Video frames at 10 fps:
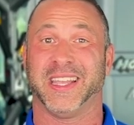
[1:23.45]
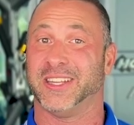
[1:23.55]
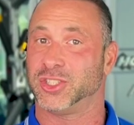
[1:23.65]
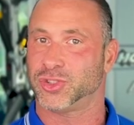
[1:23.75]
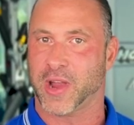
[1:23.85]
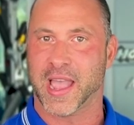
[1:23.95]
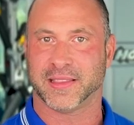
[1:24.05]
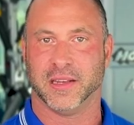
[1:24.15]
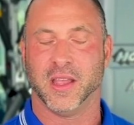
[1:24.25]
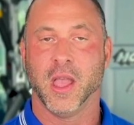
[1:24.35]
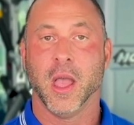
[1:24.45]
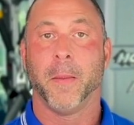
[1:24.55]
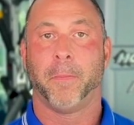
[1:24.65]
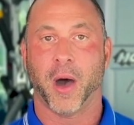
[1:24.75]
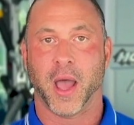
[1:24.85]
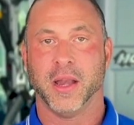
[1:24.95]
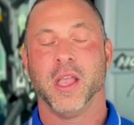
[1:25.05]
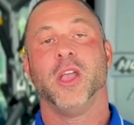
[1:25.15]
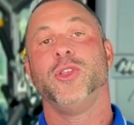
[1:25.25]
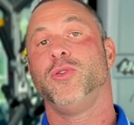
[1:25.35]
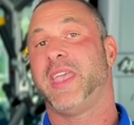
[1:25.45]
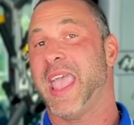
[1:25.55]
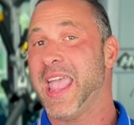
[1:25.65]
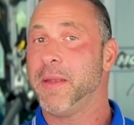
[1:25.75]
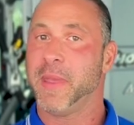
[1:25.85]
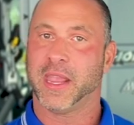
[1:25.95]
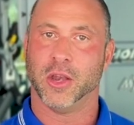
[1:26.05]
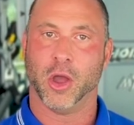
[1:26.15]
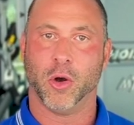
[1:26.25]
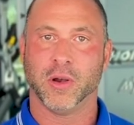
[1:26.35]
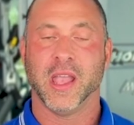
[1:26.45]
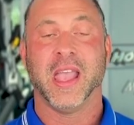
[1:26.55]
to get distracted. But you can make a note,